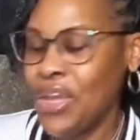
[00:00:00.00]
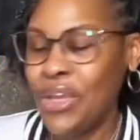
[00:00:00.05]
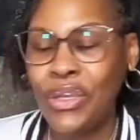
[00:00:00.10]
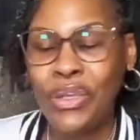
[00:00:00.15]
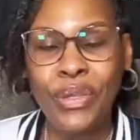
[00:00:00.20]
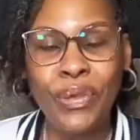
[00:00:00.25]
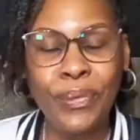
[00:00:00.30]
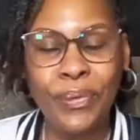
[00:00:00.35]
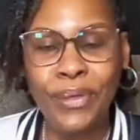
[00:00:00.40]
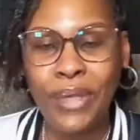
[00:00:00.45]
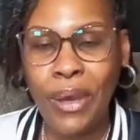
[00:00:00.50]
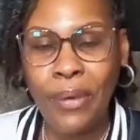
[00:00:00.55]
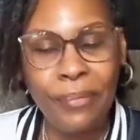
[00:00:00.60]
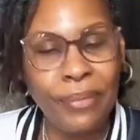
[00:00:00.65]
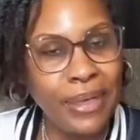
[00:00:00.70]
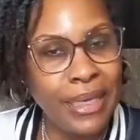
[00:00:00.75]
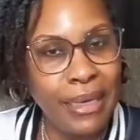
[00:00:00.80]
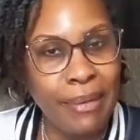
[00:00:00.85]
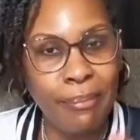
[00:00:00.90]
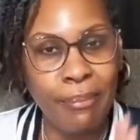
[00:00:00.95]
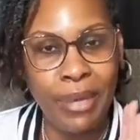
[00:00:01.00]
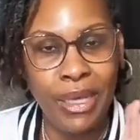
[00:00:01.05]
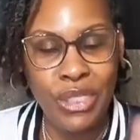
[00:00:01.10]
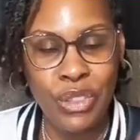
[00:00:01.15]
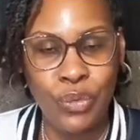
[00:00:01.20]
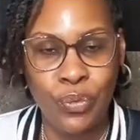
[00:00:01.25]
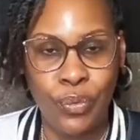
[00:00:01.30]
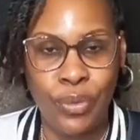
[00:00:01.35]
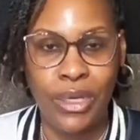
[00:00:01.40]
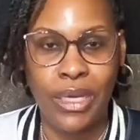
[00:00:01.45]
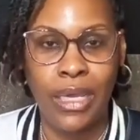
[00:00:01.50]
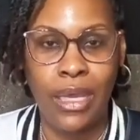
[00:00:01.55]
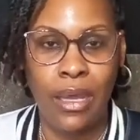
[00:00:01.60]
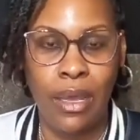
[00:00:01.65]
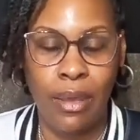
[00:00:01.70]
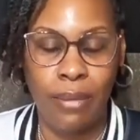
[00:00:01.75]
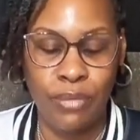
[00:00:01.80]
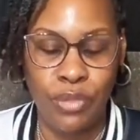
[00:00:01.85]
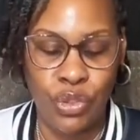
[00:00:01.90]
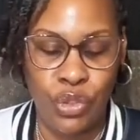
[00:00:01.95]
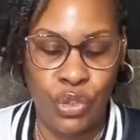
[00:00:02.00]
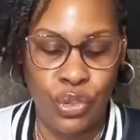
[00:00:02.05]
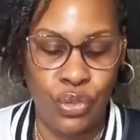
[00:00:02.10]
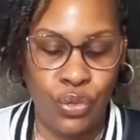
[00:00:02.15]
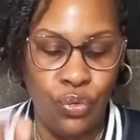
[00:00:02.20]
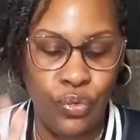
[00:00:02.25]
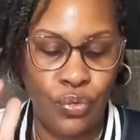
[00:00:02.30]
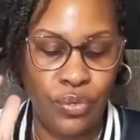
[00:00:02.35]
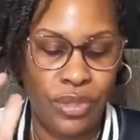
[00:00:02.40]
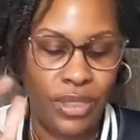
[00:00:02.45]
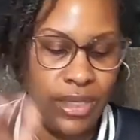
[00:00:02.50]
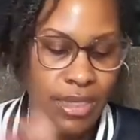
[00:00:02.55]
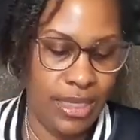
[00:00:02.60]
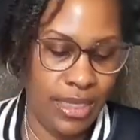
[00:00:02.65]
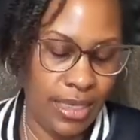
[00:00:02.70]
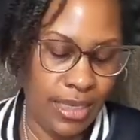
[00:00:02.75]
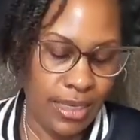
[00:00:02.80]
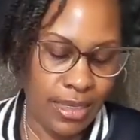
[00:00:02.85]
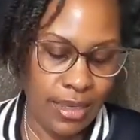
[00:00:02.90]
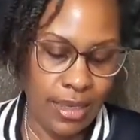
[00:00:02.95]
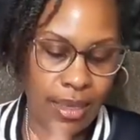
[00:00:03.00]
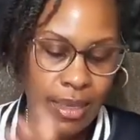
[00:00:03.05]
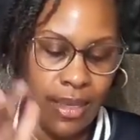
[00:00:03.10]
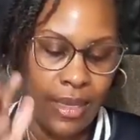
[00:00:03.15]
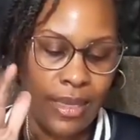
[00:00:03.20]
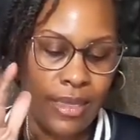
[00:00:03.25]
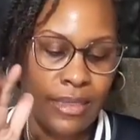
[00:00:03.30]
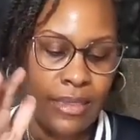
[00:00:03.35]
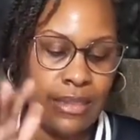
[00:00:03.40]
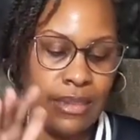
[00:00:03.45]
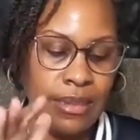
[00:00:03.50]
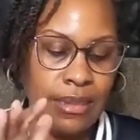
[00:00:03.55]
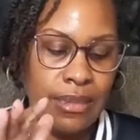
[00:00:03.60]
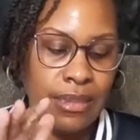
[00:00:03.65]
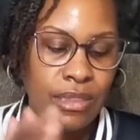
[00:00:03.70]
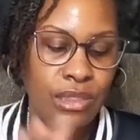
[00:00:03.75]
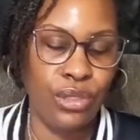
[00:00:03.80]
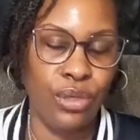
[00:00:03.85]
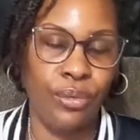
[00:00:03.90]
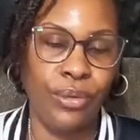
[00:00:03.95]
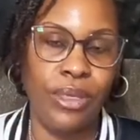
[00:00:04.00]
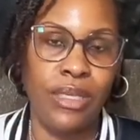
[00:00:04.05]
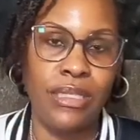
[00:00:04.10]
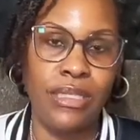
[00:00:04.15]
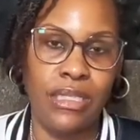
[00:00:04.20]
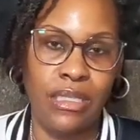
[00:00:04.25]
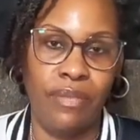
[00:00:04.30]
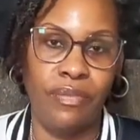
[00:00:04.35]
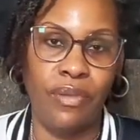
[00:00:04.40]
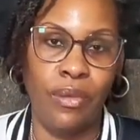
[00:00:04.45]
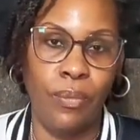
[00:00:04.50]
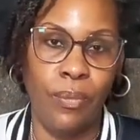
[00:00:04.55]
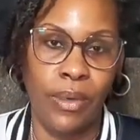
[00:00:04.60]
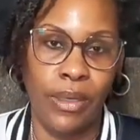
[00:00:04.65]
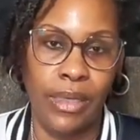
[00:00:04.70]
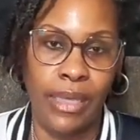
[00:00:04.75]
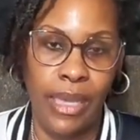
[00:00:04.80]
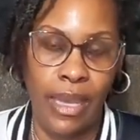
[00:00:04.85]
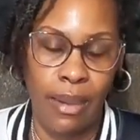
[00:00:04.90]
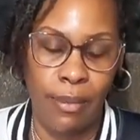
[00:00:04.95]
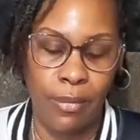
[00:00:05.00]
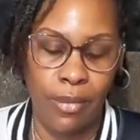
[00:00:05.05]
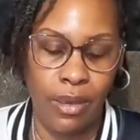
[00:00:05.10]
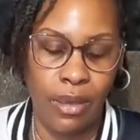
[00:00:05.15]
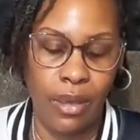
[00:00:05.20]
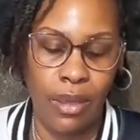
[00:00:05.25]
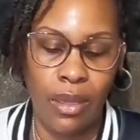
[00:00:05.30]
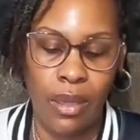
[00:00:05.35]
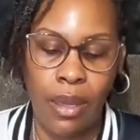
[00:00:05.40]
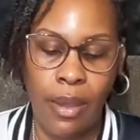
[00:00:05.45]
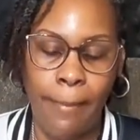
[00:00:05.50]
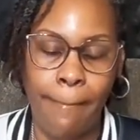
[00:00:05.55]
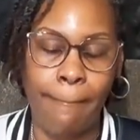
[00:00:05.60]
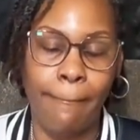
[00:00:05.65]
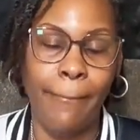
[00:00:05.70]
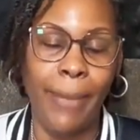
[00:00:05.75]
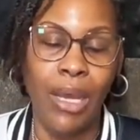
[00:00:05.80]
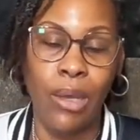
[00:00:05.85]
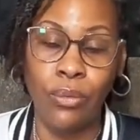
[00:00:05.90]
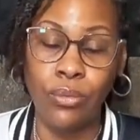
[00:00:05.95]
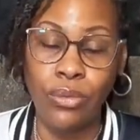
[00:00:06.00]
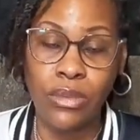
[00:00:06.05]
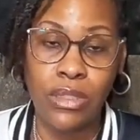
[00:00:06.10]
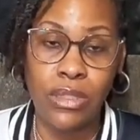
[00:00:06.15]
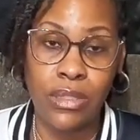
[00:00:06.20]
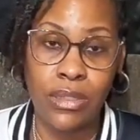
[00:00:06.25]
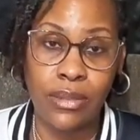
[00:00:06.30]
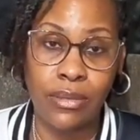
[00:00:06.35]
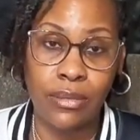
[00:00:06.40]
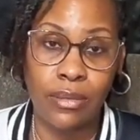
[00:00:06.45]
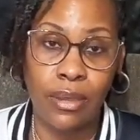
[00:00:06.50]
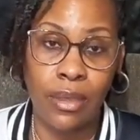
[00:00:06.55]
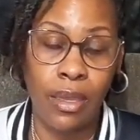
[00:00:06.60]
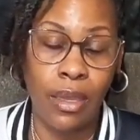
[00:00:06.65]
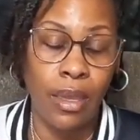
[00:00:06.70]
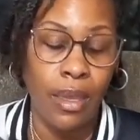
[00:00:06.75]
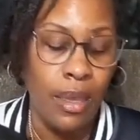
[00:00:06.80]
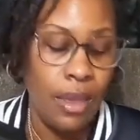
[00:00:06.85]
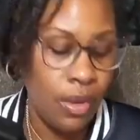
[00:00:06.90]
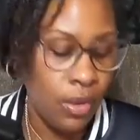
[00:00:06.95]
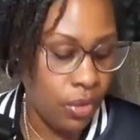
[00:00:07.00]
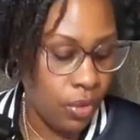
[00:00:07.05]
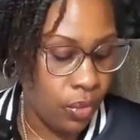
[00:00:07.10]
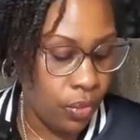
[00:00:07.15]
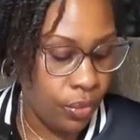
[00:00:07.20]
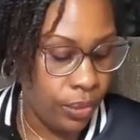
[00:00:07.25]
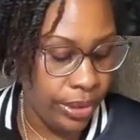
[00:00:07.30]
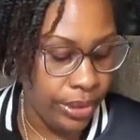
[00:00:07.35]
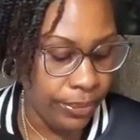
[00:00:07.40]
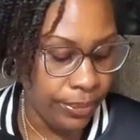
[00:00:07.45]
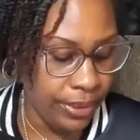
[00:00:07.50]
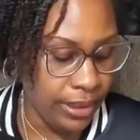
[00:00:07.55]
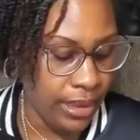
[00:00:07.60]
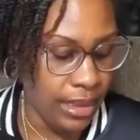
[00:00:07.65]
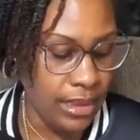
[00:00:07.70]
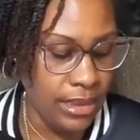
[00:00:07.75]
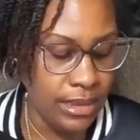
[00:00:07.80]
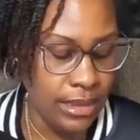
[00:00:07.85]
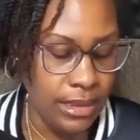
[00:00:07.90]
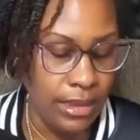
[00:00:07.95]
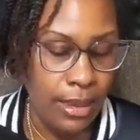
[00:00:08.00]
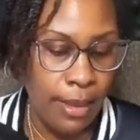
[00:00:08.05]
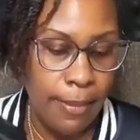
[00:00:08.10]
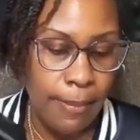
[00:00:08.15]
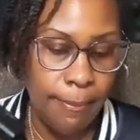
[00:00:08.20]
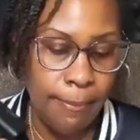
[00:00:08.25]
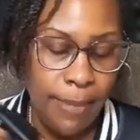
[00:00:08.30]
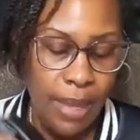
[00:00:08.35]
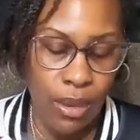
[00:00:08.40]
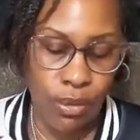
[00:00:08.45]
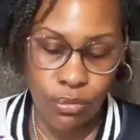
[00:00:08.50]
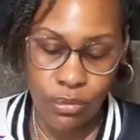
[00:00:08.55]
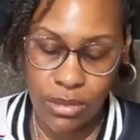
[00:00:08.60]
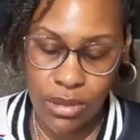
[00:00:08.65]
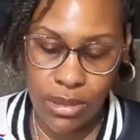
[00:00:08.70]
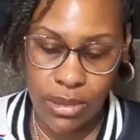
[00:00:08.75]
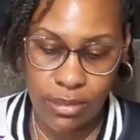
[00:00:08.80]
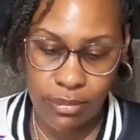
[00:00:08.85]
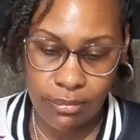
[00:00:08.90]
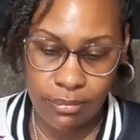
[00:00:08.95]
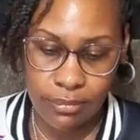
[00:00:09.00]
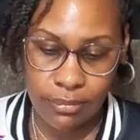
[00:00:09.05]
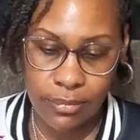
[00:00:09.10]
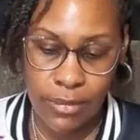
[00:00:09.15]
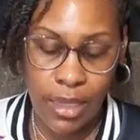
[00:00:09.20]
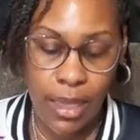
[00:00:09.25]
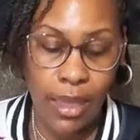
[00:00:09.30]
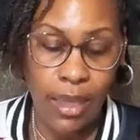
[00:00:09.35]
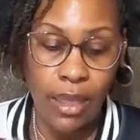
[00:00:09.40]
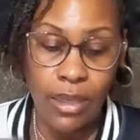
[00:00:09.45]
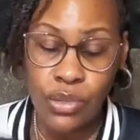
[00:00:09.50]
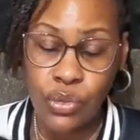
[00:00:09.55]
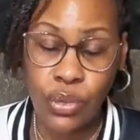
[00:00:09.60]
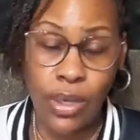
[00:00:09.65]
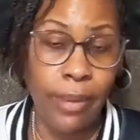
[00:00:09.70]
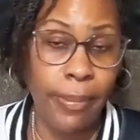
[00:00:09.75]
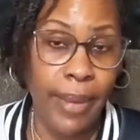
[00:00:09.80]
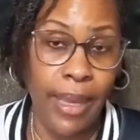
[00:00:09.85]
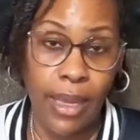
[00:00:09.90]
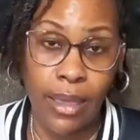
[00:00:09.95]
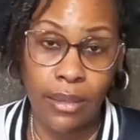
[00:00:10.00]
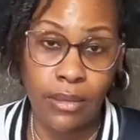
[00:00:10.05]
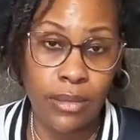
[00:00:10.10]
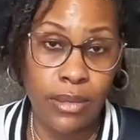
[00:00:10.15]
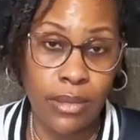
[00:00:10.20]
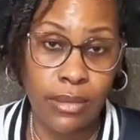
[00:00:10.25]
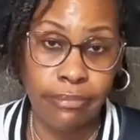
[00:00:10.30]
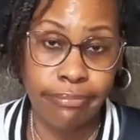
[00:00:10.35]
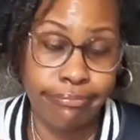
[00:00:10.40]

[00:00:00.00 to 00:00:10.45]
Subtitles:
You don't need much when it comes to the Sony ZV-1 camera. Mounts, quick release mounts, tripods.